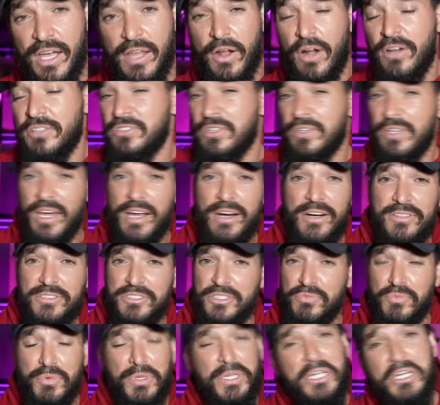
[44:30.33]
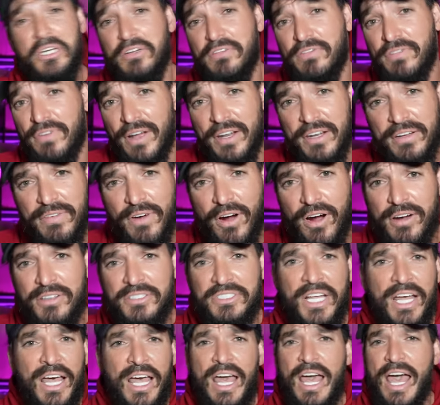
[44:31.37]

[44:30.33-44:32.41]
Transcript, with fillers: and also the editor is a really good friend of ours,